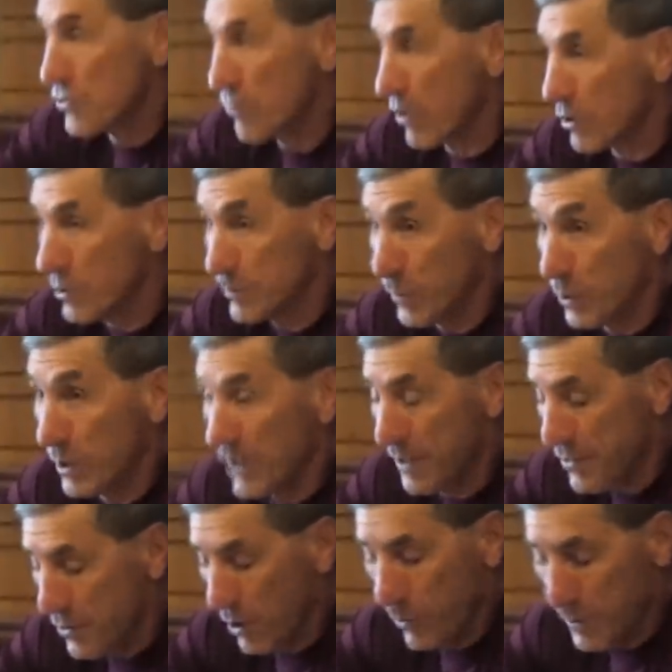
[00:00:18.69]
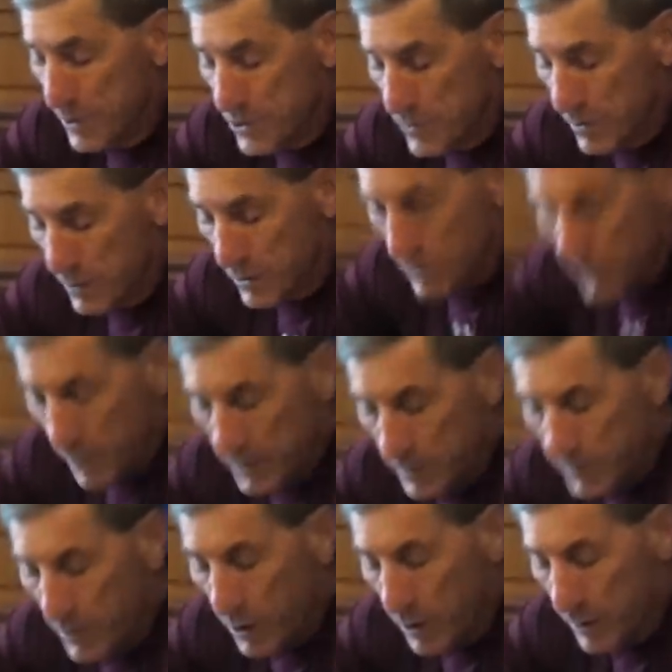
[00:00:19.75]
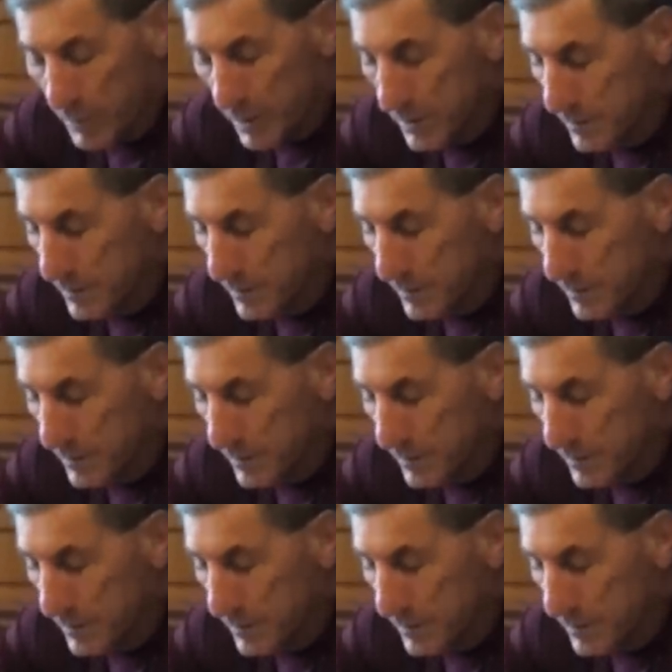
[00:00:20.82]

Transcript: struggled more, and I thought we'd struggle to run the ball,